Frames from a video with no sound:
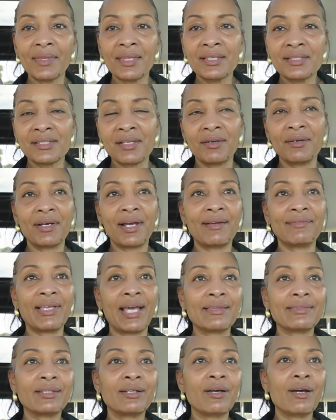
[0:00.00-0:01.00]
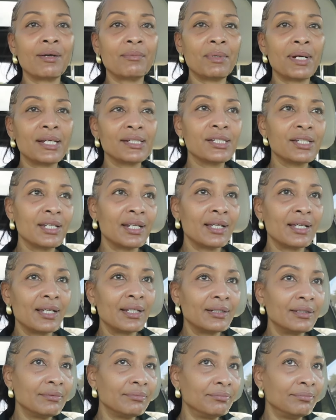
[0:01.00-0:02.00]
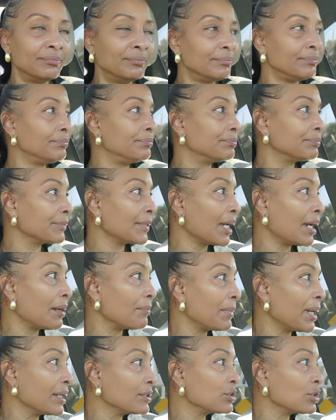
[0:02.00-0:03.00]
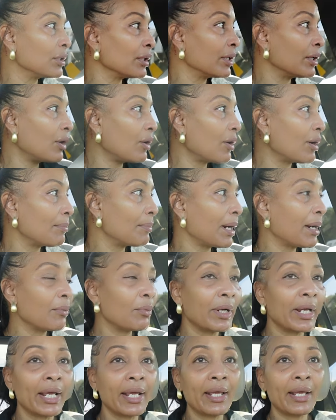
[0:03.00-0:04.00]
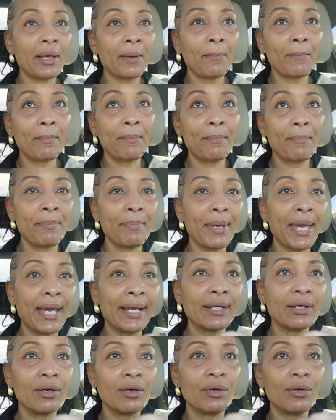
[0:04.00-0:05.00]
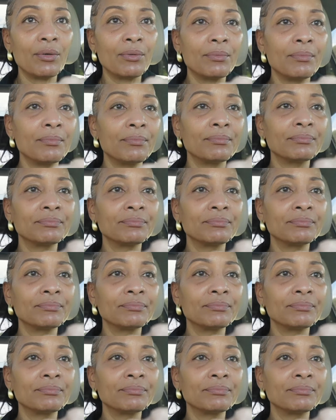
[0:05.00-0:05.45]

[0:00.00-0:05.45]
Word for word: So I got the car wash done. I'm actually on my way back home.